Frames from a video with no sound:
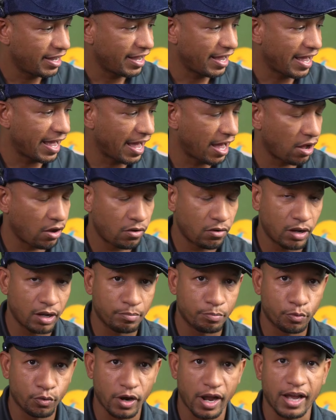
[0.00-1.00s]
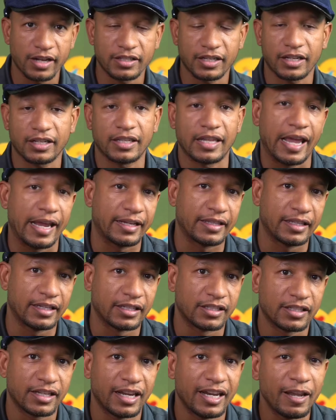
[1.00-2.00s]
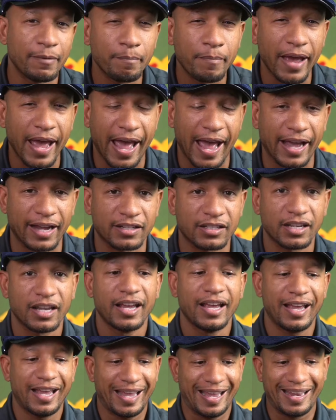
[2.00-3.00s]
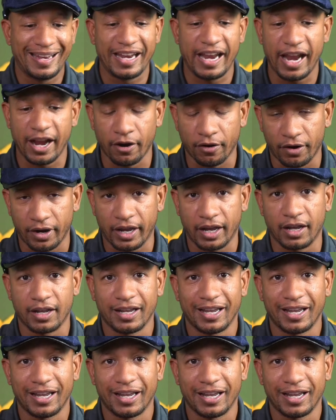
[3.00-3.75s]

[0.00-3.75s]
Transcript: how a project like this can impact an area.